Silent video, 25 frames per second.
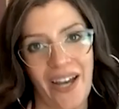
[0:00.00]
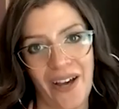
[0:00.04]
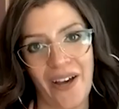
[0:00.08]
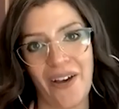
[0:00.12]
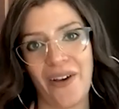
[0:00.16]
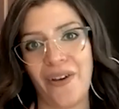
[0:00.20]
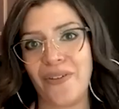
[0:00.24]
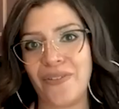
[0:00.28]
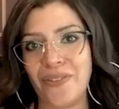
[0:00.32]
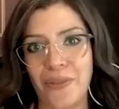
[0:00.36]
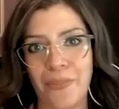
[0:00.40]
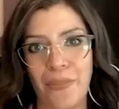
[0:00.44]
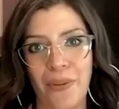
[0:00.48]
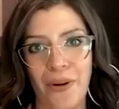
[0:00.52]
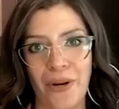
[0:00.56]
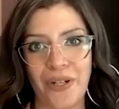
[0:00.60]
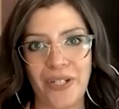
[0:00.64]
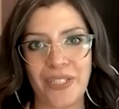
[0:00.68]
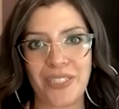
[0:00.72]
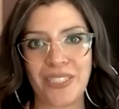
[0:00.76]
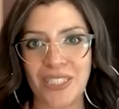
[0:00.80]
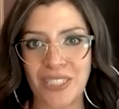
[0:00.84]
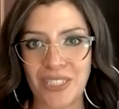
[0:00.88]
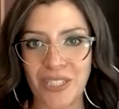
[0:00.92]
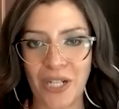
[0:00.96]
how the
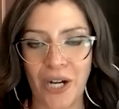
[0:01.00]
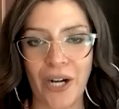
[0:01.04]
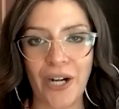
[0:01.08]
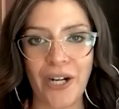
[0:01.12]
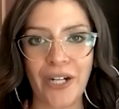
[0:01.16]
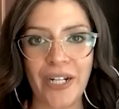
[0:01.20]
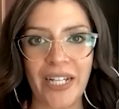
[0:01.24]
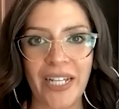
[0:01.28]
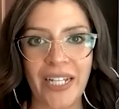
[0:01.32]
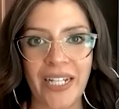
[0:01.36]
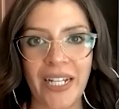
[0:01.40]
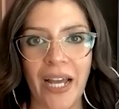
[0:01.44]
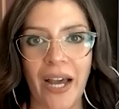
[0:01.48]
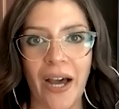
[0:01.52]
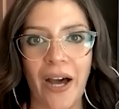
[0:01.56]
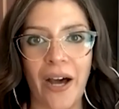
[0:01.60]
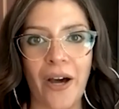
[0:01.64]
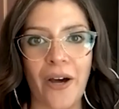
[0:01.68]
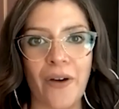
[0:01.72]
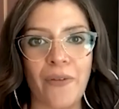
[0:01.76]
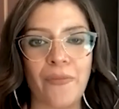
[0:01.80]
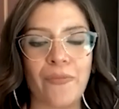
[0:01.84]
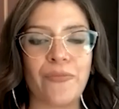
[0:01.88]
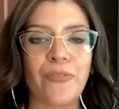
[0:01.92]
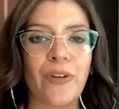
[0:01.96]
burden started
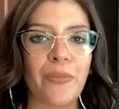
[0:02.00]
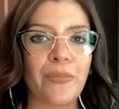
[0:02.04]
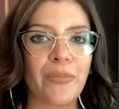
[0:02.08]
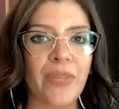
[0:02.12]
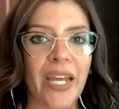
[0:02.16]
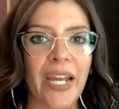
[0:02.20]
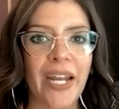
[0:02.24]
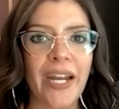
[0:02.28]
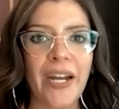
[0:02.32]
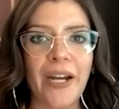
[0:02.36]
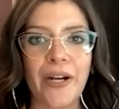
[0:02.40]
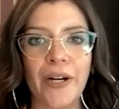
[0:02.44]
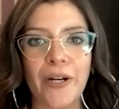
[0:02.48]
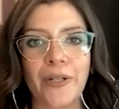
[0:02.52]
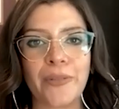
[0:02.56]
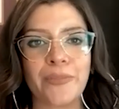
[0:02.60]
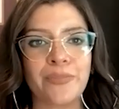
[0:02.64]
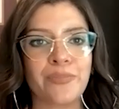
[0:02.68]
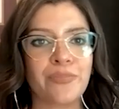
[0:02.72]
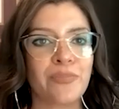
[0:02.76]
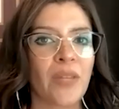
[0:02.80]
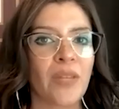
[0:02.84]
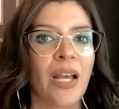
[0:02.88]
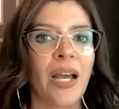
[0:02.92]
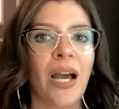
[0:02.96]
um, from wow. Uh-huh.
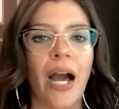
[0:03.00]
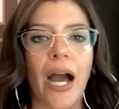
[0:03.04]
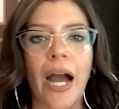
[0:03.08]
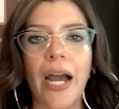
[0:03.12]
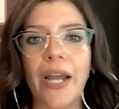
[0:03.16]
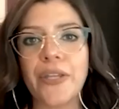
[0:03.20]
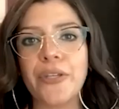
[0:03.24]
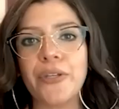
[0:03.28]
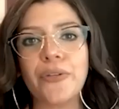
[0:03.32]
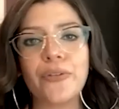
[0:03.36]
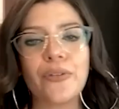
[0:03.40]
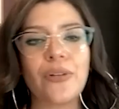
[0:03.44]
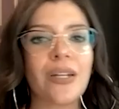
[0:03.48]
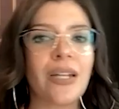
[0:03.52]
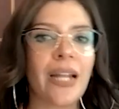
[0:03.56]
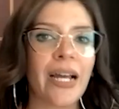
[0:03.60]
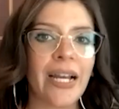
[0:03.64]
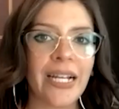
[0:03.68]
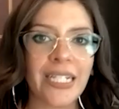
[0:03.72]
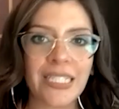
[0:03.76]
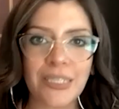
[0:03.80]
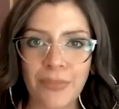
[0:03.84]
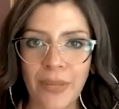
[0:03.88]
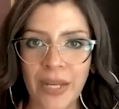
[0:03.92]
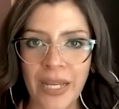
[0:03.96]
there I
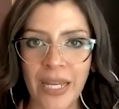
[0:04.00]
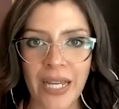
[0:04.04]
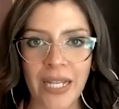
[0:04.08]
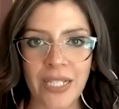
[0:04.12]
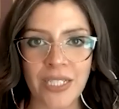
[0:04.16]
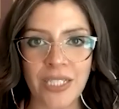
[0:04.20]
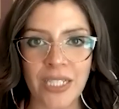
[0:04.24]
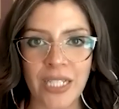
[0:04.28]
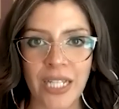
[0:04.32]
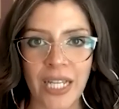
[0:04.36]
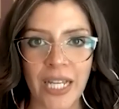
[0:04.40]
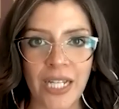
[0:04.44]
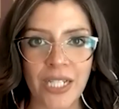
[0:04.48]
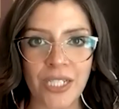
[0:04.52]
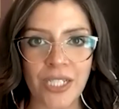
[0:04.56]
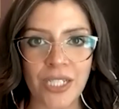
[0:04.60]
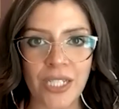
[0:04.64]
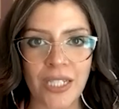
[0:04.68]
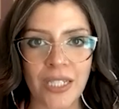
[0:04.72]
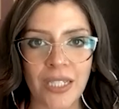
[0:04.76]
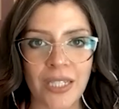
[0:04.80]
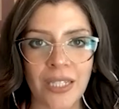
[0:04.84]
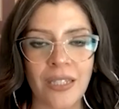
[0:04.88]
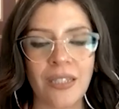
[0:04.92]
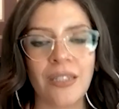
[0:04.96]
utilized my
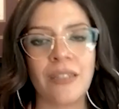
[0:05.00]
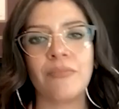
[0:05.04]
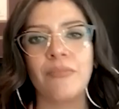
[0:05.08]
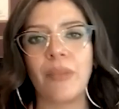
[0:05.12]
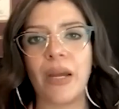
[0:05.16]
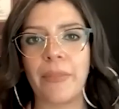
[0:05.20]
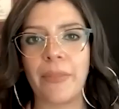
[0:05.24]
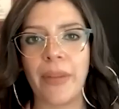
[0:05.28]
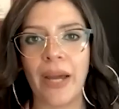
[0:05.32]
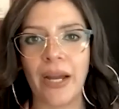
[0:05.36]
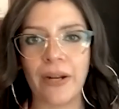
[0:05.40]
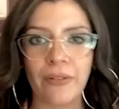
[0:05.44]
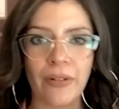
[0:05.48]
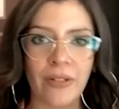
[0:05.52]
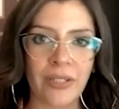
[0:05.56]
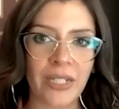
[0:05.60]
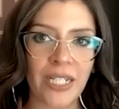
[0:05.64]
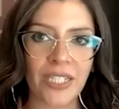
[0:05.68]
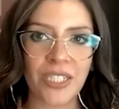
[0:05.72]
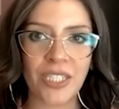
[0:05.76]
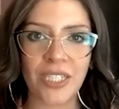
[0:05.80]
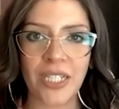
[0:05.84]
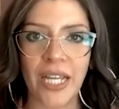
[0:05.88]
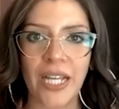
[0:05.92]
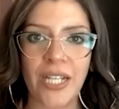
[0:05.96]
education, my background
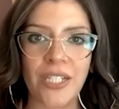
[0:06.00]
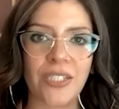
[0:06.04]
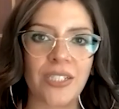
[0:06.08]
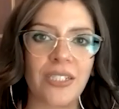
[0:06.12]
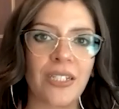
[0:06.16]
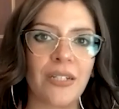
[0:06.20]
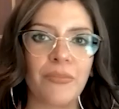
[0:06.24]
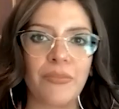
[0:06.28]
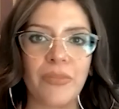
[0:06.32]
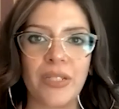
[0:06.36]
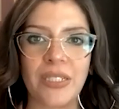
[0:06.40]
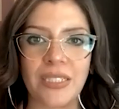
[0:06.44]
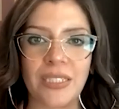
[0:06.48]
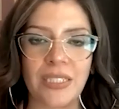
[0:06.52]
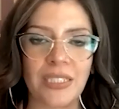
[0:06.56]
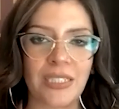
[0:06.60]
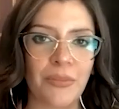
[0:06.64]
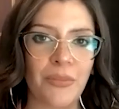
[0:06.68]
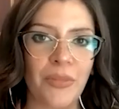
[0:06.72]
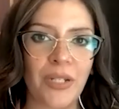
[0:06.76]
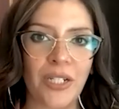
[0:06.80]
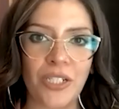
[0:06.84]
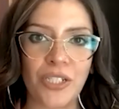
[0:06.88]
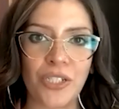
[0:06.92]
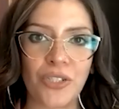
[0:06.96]
education in business
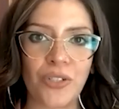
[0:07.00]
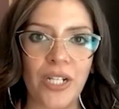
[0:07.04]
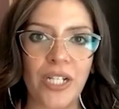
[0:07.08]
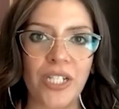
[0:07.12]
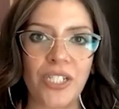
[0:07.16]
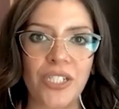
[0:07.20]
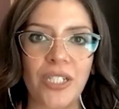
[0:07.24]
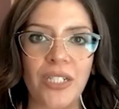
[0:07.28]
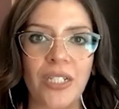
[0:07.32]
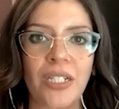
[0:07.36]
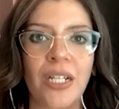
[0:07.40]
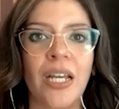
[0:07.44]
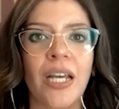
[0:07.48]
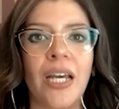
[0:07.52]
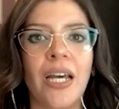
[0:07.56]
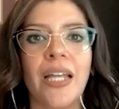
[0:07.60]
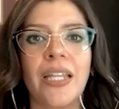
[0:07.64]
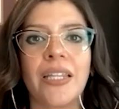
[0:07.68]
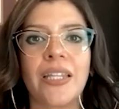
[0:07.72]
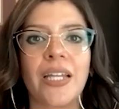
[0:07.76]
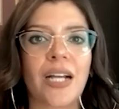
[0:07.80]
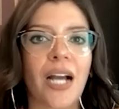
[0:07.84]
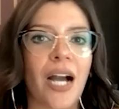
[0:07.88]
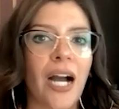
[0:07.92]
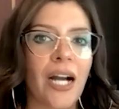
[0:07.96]
administration,
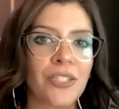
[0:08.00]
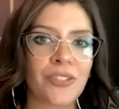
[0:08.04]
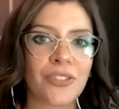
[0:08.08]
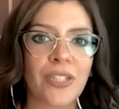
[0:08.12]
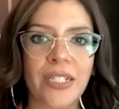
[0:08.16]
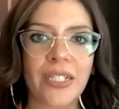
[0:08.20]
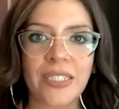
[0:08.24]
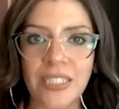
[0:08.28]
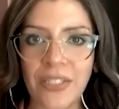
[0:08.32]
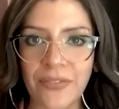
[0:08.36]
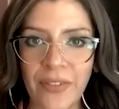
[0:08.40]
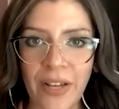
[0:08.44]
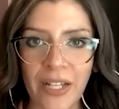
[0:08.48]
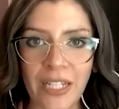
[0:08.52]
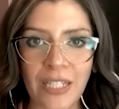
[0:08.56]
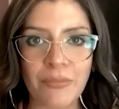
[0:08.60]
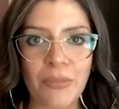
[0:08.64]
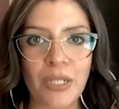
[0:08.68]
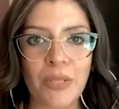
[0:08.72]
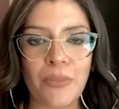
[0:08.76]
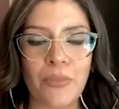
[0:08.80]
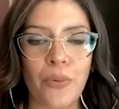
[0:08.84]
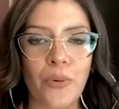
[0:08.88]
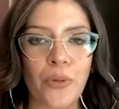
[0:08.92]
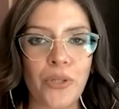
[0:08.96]
the contract
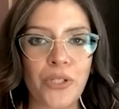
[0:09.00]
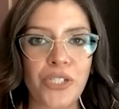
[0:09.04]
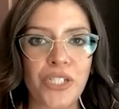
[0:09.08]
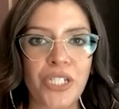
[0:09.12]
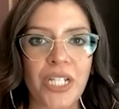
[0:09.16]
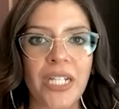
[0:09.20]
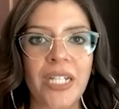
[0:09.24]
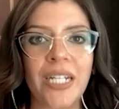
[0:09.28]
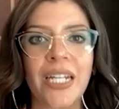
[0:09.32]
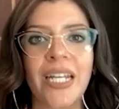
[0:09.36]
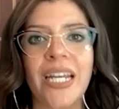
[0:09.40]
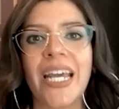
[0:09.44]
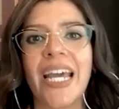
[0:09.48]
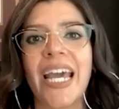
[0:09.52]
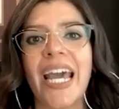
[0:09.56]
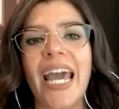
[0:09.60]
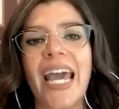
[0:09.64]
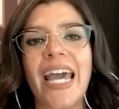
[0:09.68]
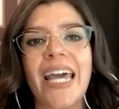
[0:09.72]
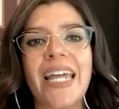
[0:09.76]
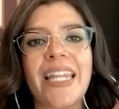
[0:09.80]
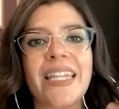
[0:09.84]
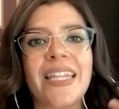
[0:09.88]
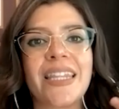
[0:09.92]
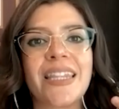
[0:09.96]
development portion,
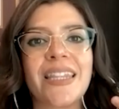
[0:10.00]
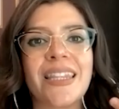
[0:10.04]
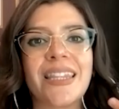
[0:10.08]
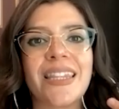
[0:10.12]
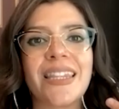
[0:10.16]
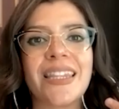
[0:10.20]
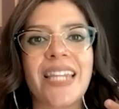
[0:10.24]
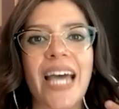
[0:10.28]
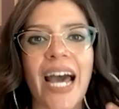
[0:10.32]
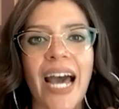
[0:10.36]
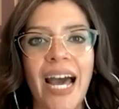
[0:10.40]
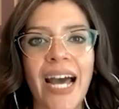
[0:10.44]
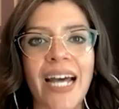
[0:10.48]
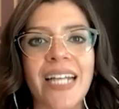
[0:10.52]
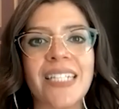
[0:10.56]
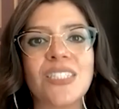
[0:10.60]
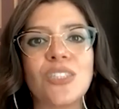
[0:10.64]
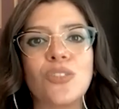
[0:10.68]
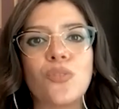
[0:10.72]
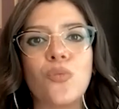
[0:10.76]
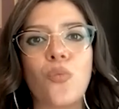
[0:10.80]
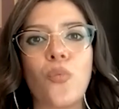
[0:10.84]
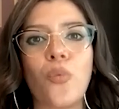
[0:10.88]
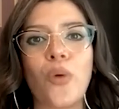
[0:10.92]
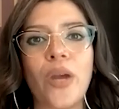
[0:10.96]
and
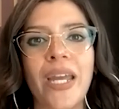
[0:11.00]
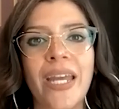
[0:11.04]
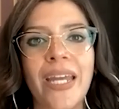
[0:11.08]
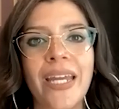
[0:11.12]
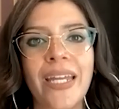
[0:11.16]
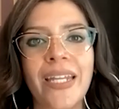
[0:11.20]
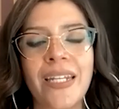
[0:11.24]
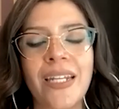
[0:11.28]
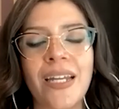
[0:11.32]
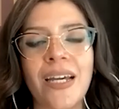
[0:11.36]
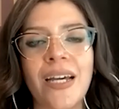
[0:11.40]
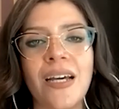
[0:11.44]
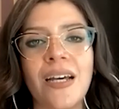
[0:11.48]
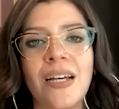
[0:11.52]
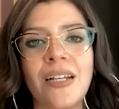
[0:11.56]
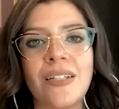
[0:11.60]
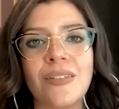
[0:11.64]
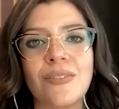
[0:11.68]
that's when